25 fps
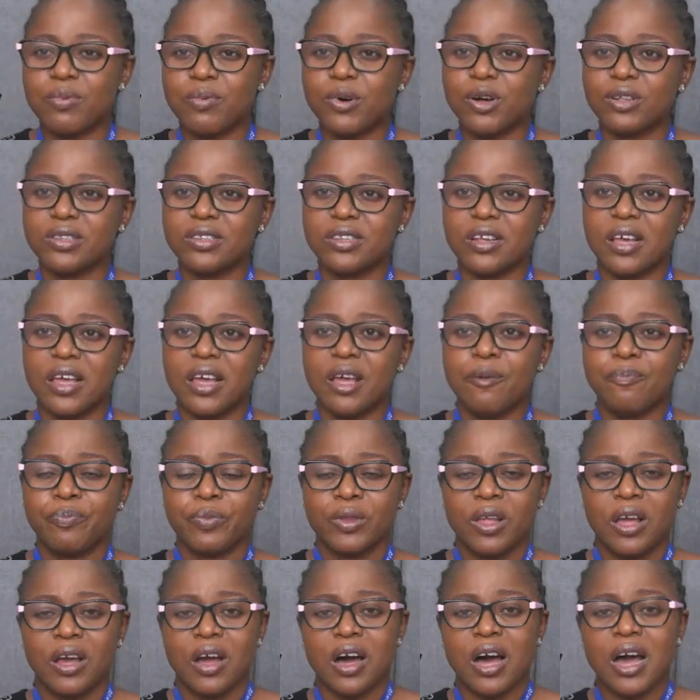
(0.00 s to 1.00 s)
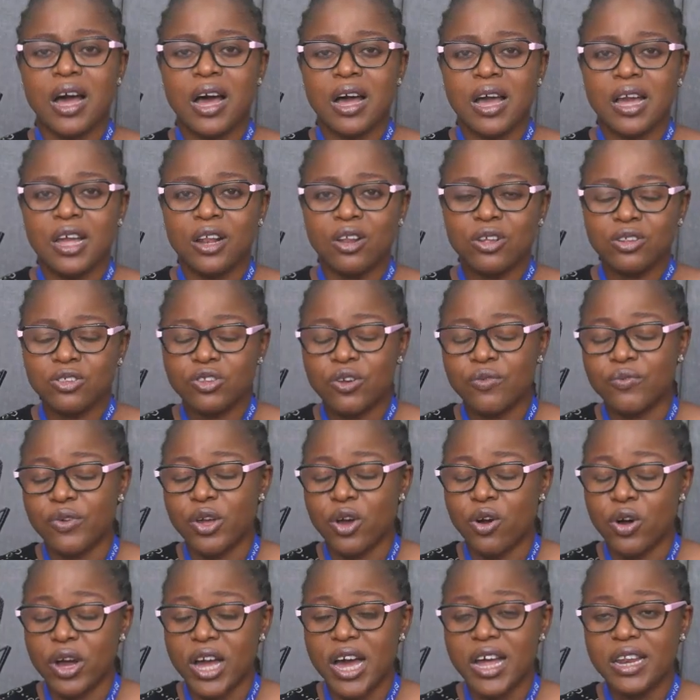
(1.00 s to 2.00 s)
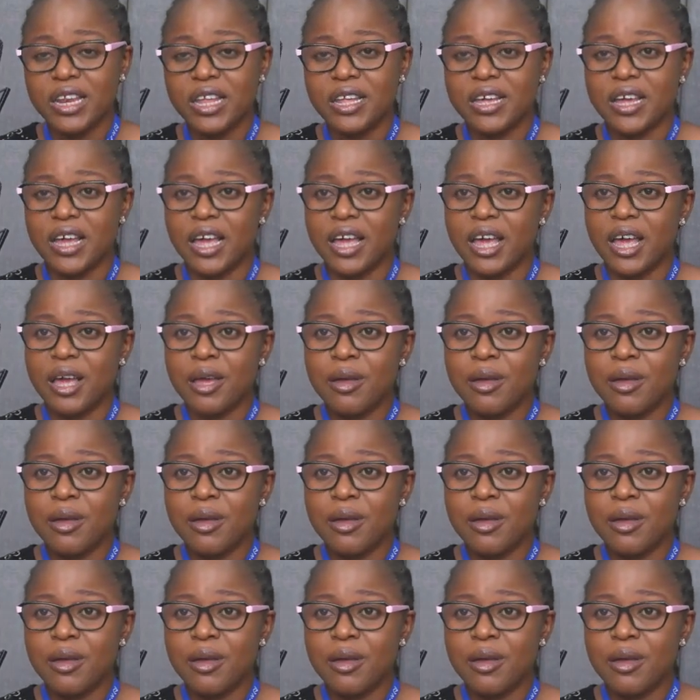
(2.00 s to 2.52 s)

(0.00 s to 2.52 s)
about a lot of organic